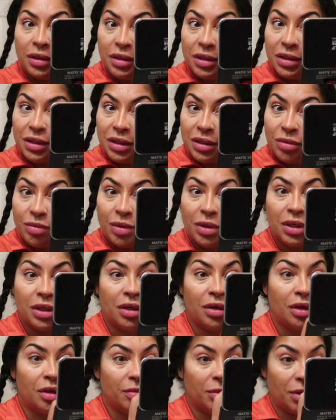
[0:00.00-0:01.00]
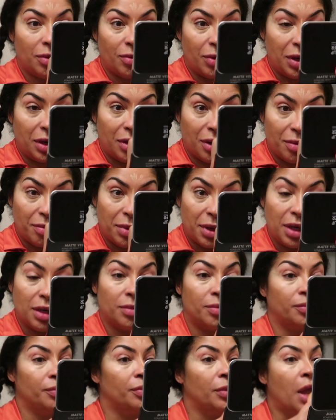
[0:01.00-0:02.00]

This is really going to be weird, but